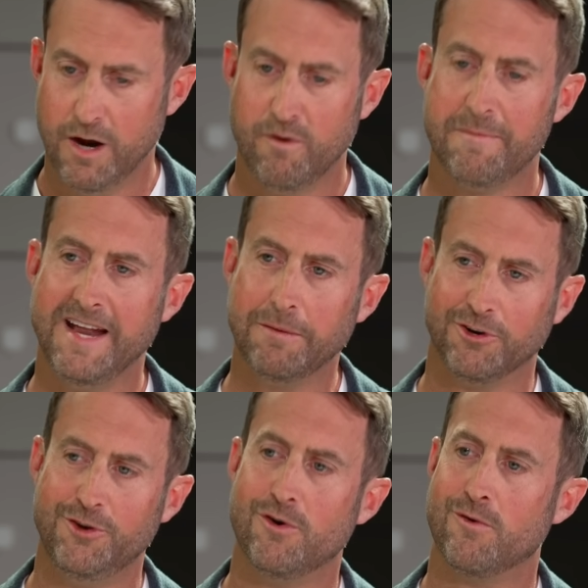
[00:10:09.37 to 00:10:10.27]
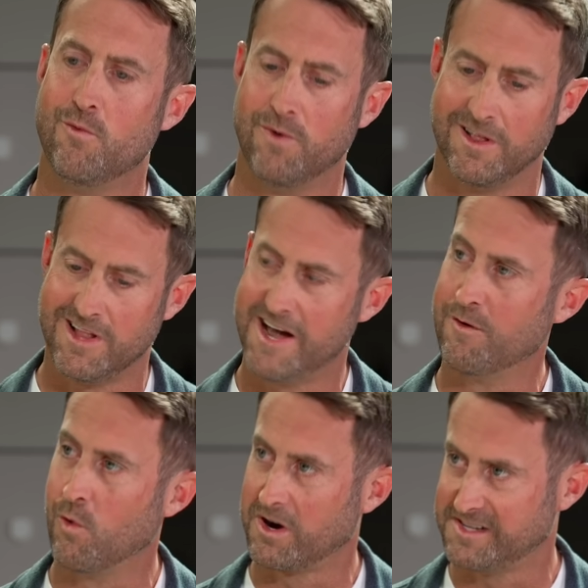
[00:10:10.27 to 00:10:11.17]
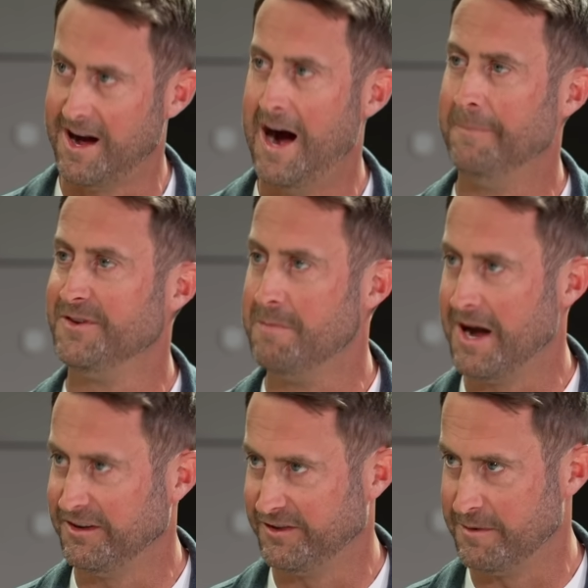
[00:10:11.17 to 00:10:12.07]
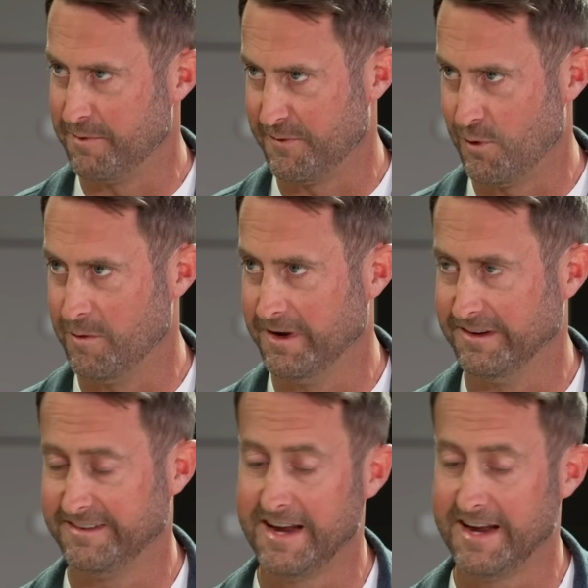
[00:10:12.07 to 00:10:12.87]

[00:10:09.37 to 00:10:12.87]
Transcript: we've been able to do a, a lot of work to optimize the performance.